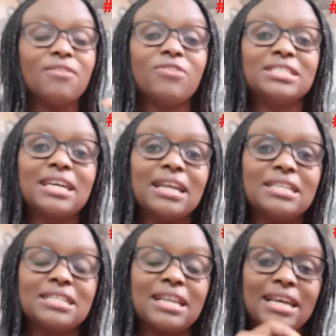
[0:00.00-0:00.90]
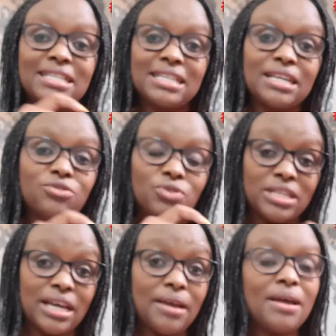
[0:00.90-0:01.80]
fertilized let's say
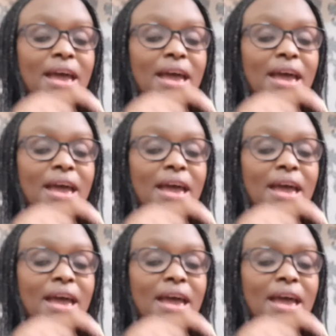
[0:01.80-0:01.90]
today